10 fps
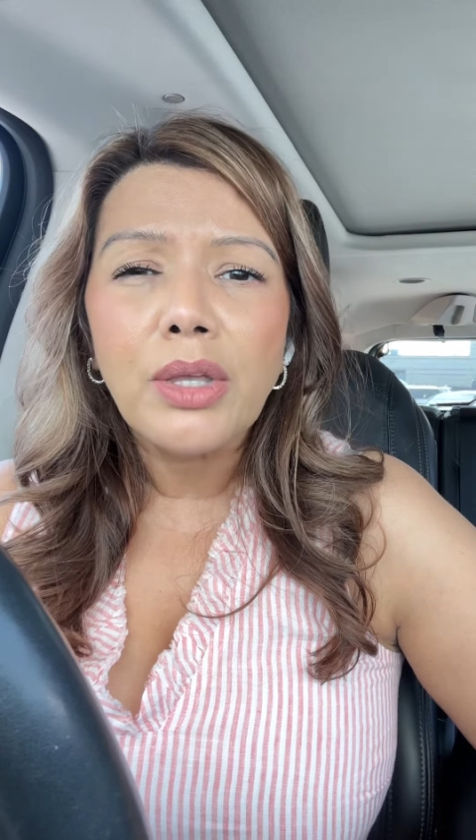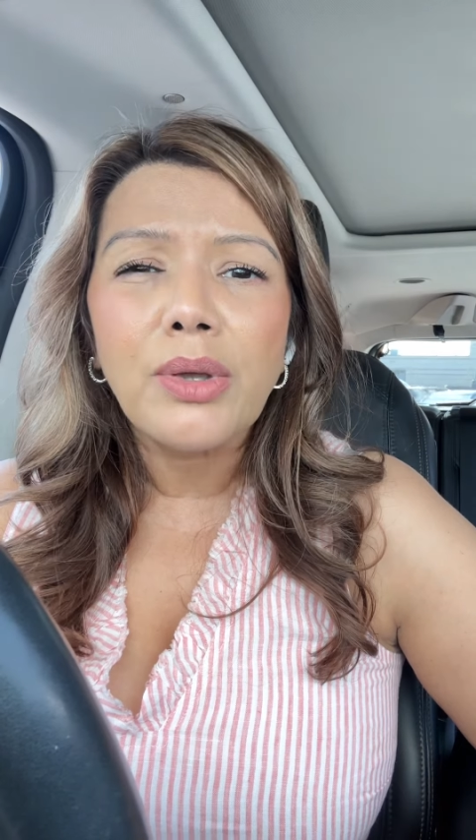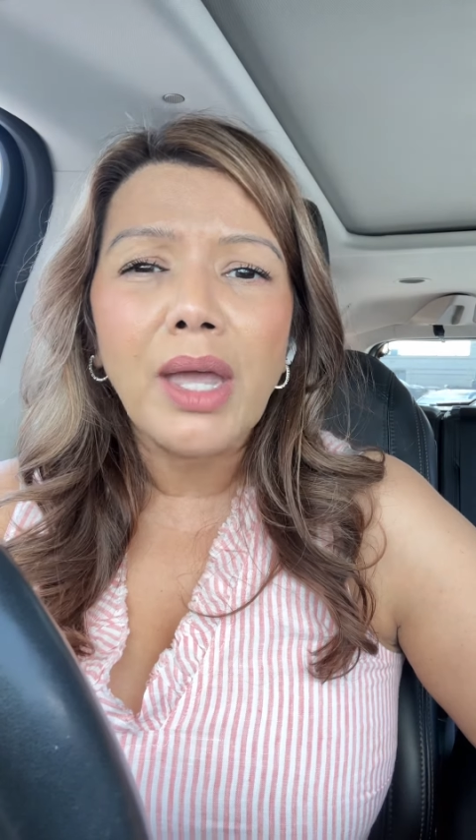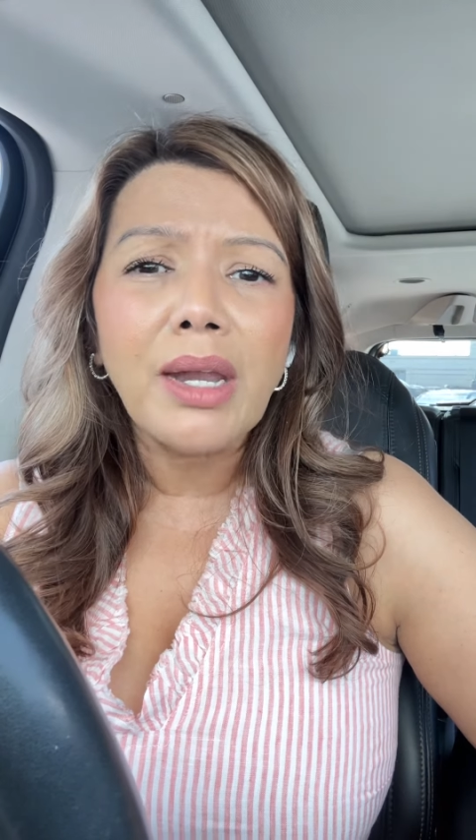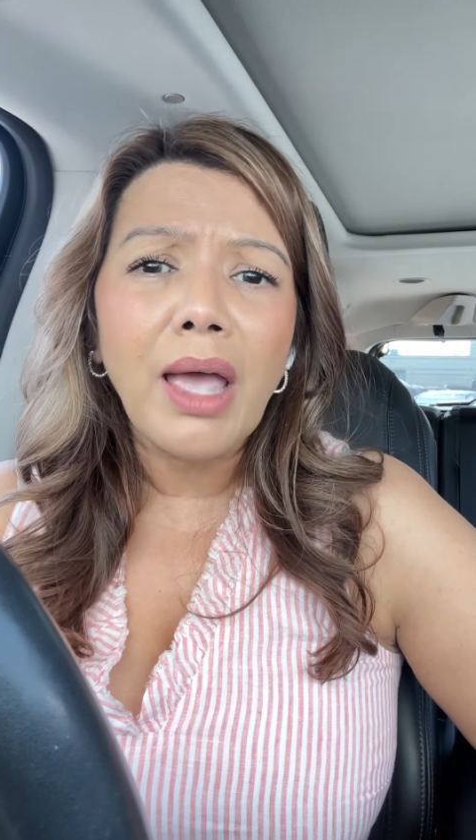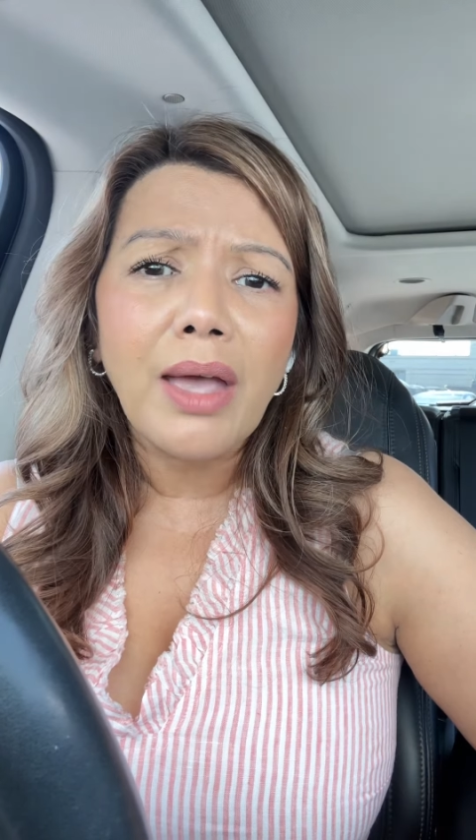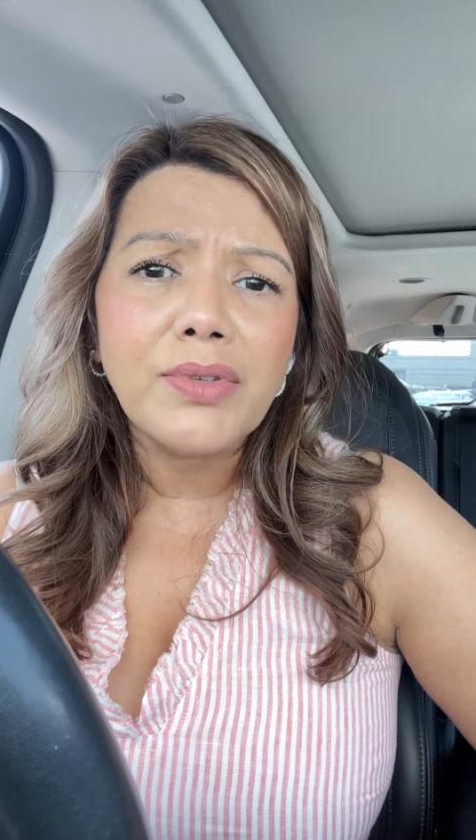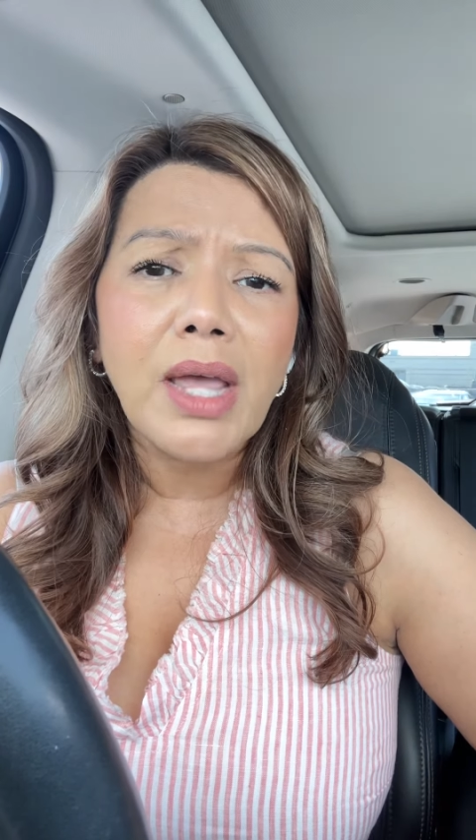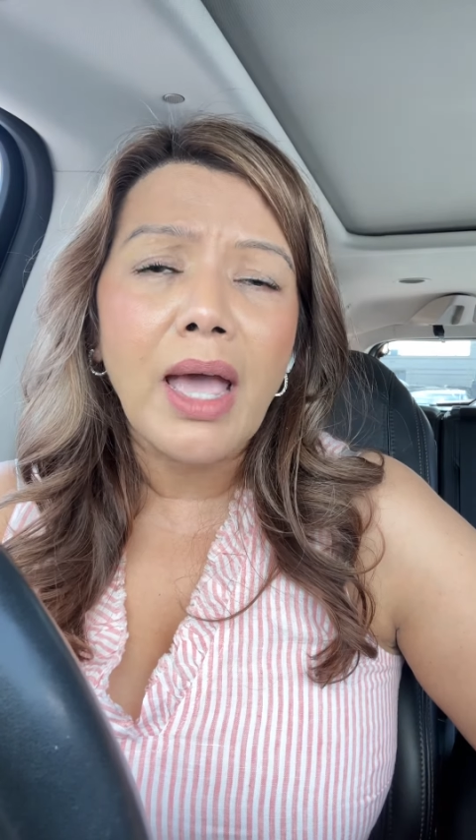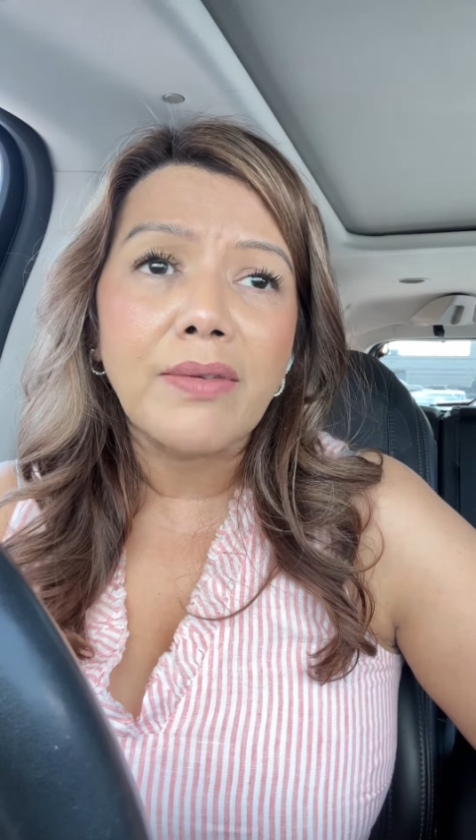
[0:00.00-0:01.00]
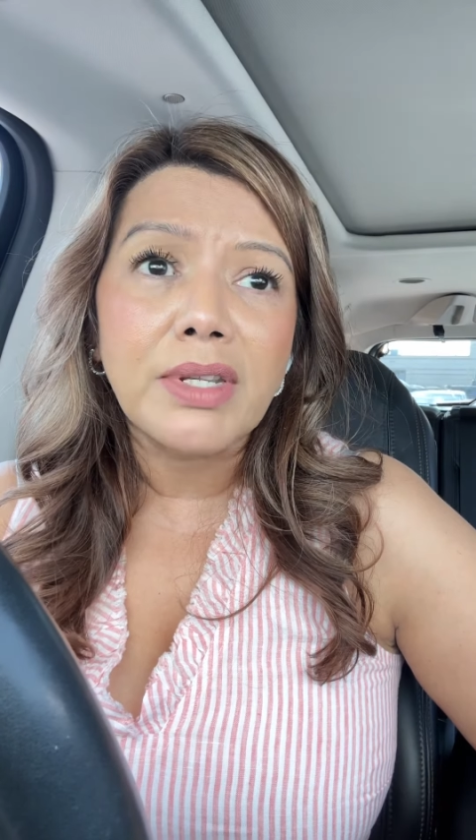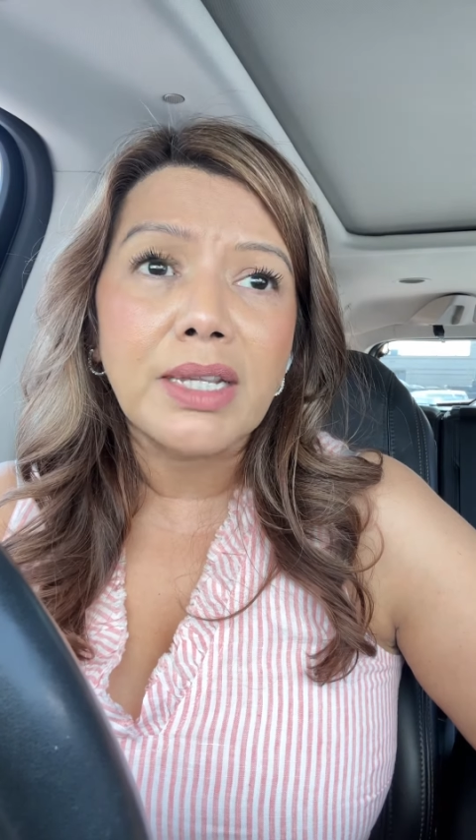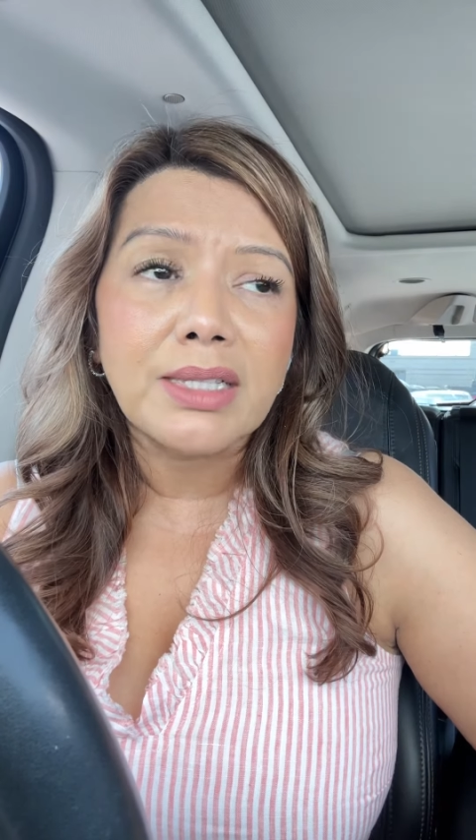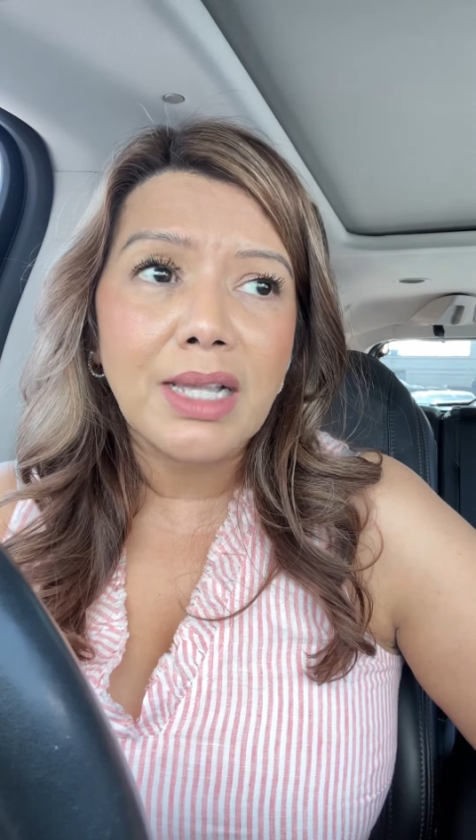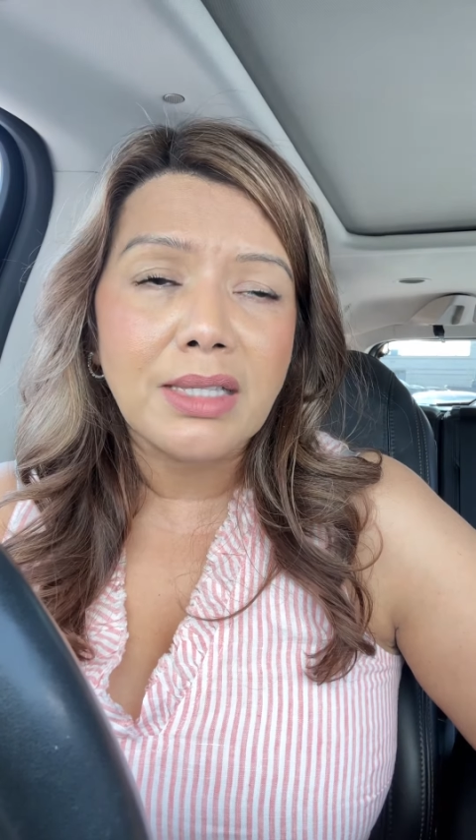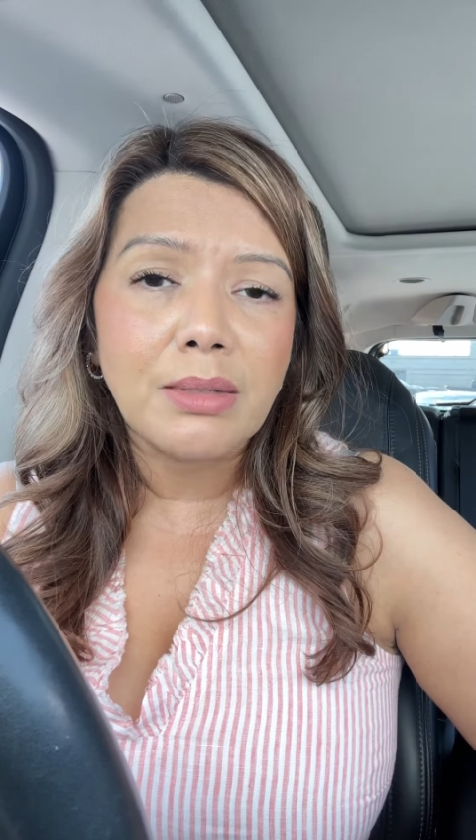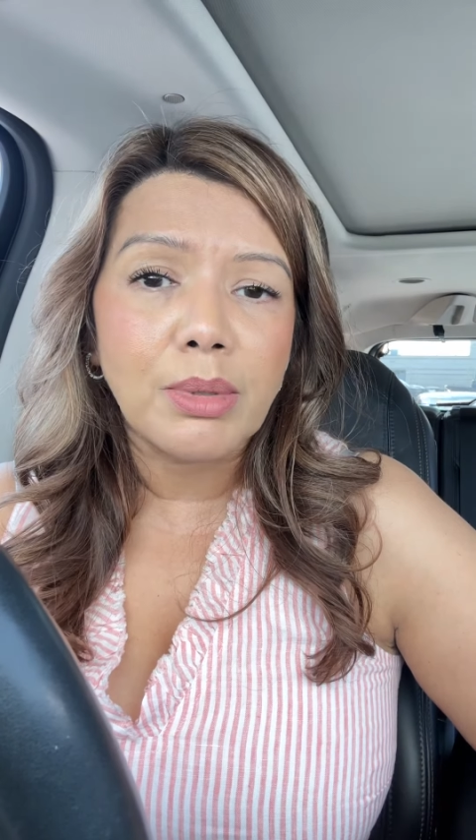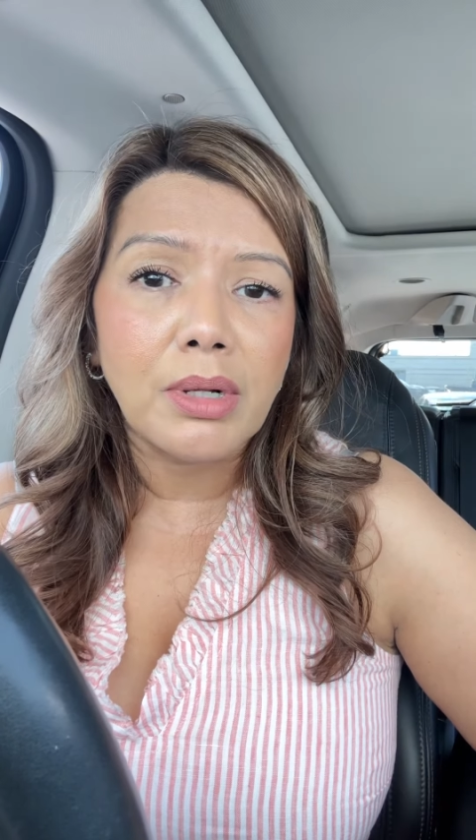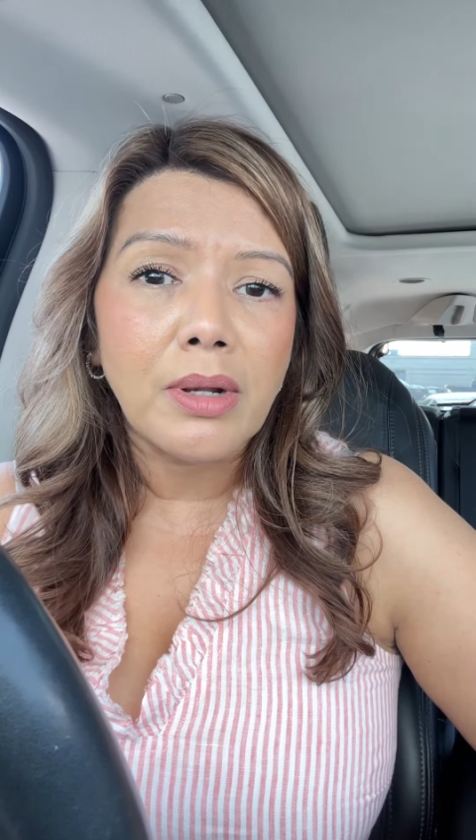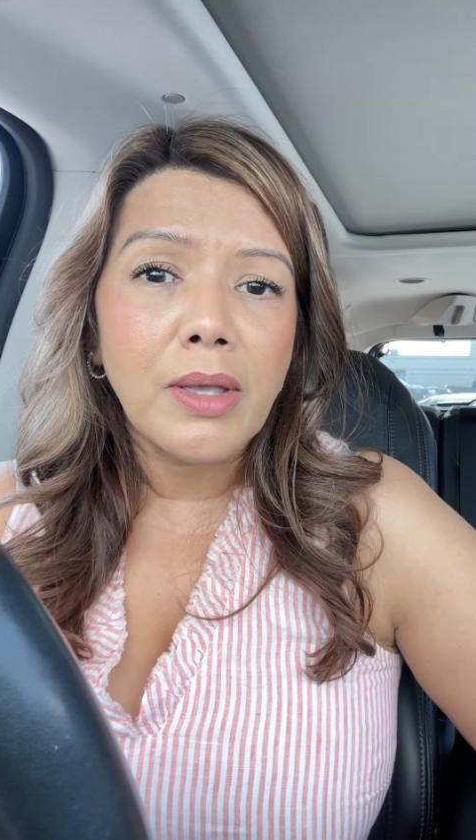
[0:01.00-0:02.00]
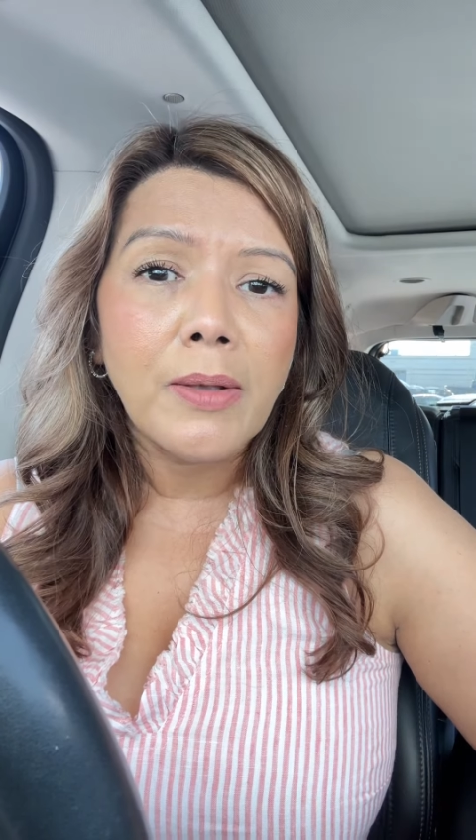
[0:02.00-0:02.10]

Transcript: you kind of have to have it accessible.